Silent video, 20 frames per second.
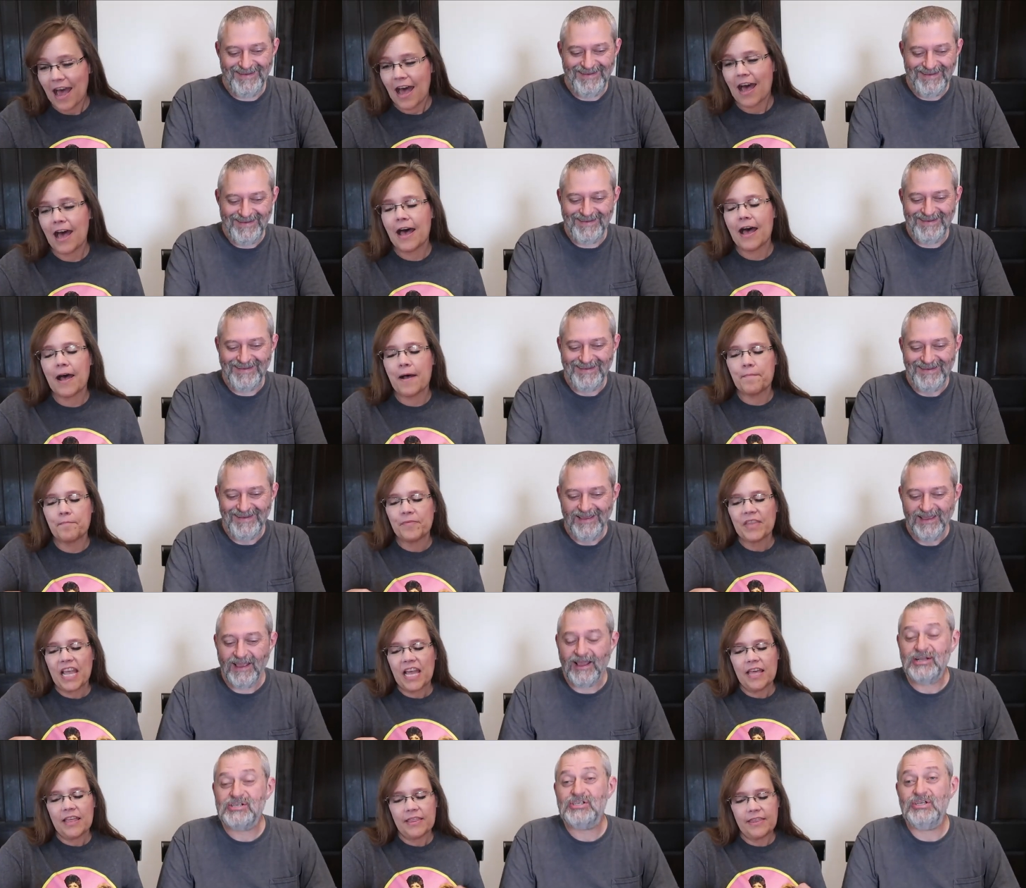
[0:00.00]

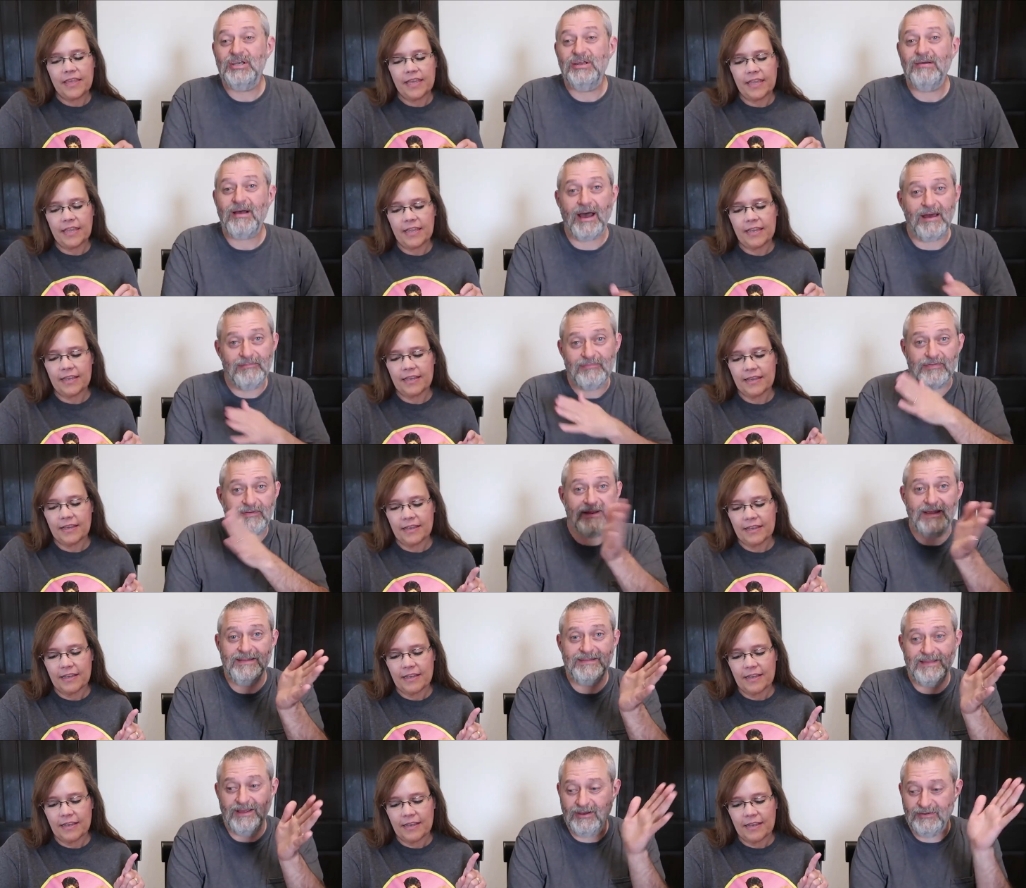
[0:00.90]
Speaker 1: Because
Speaker 2: she knew I'd
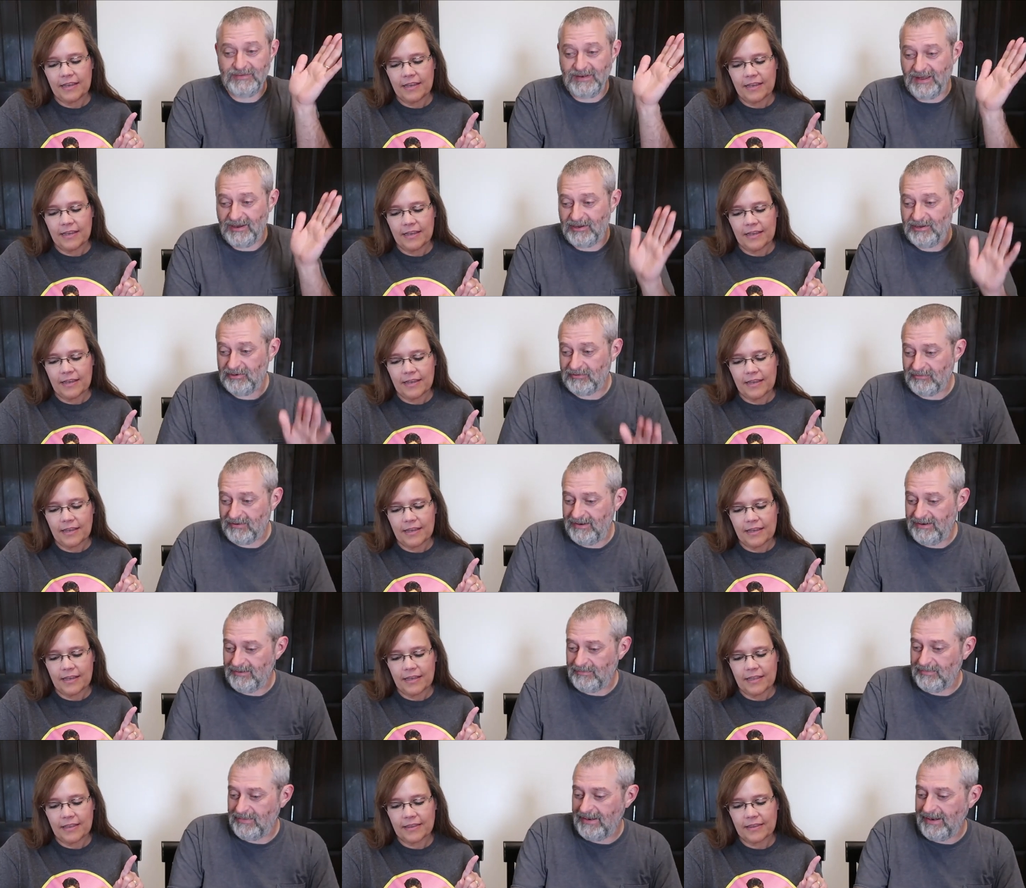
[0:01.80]
forget those and I couldn't read
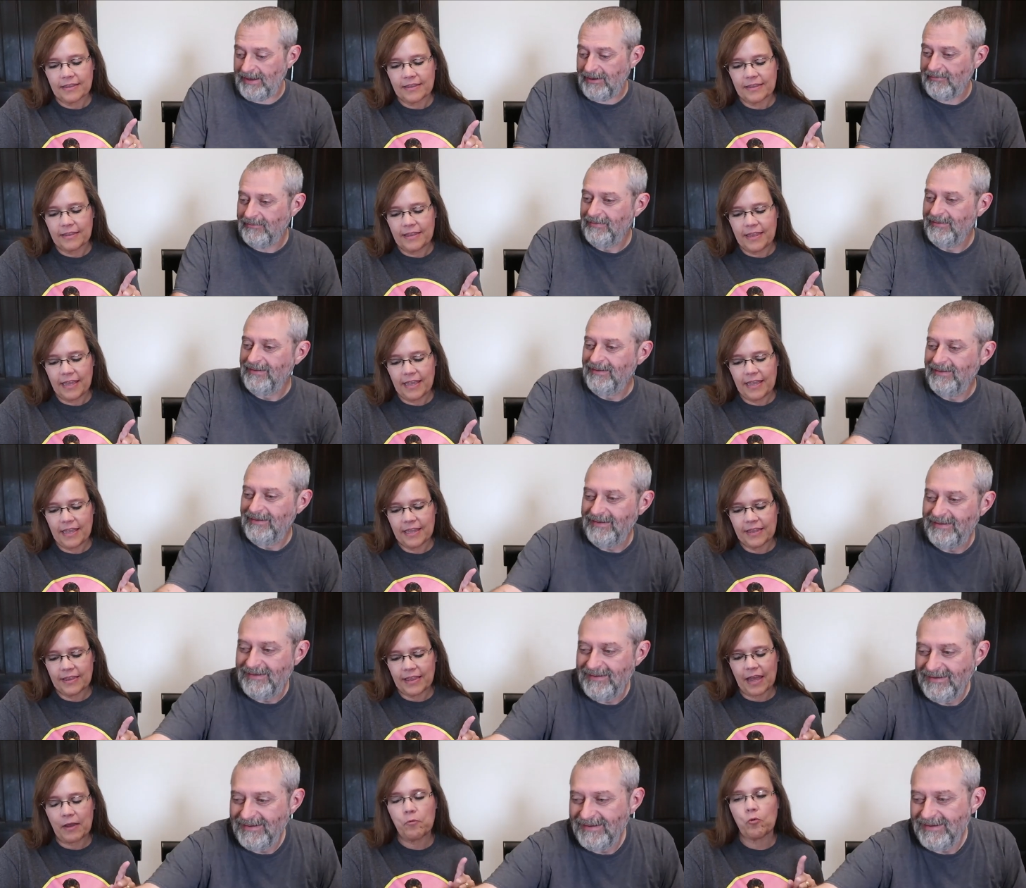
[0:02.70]
them, you know.
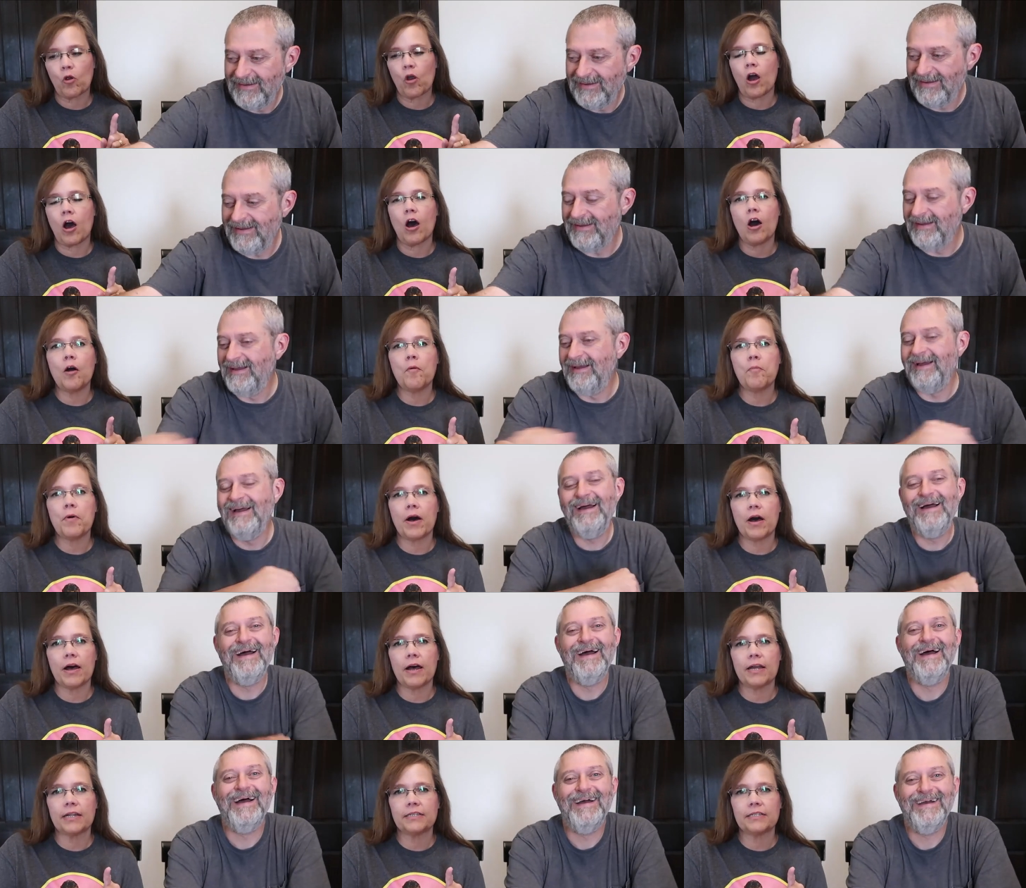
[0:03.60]
Speaker 1: They were all
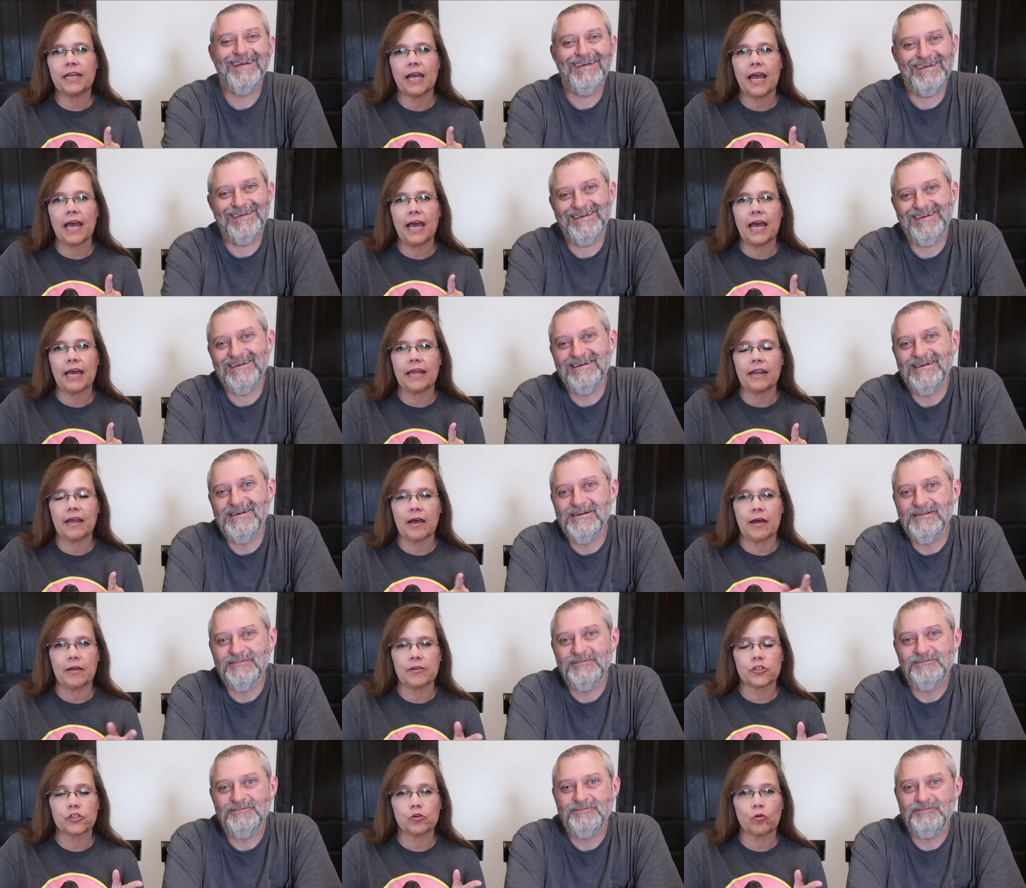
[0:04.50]
bought
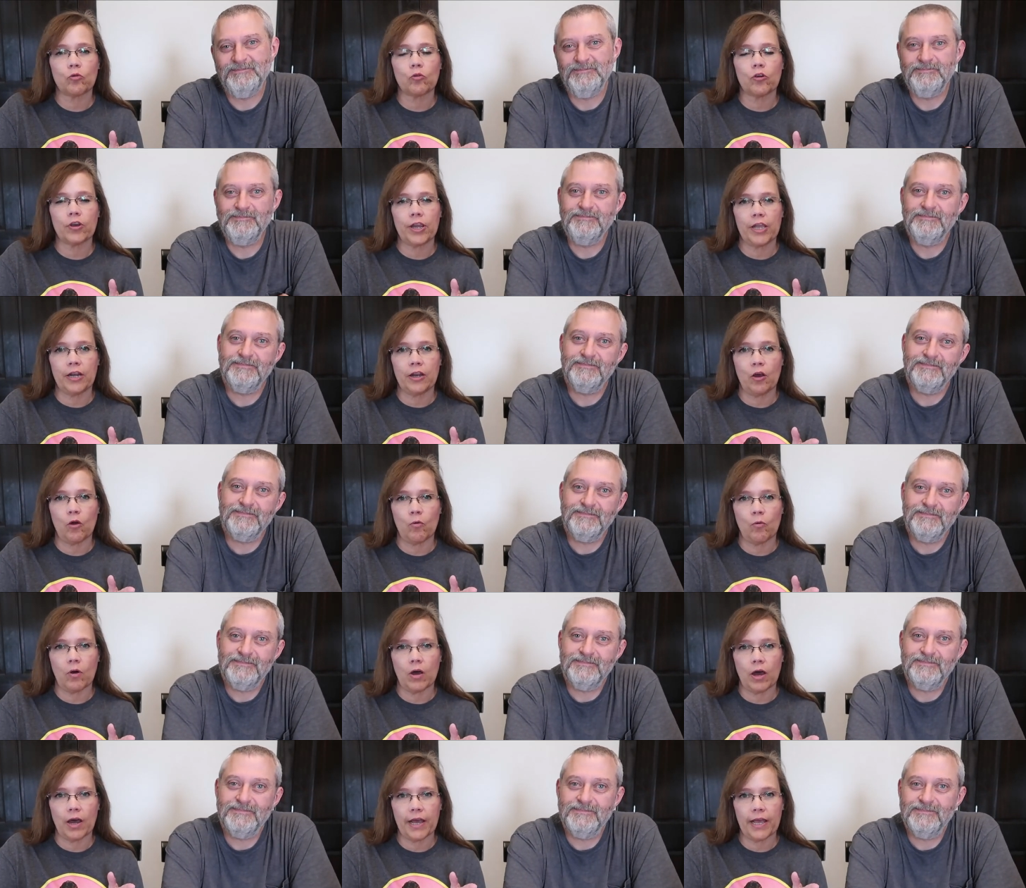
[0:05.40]
at a store in
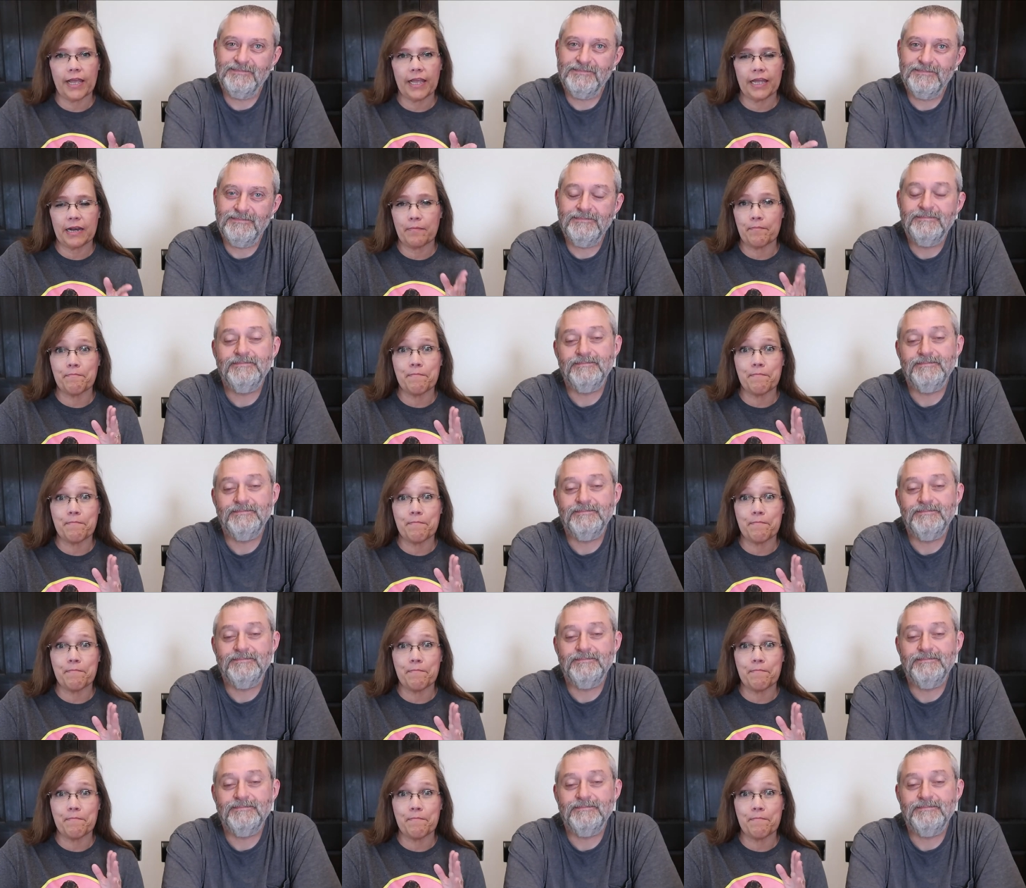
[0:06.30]
Hawaii, an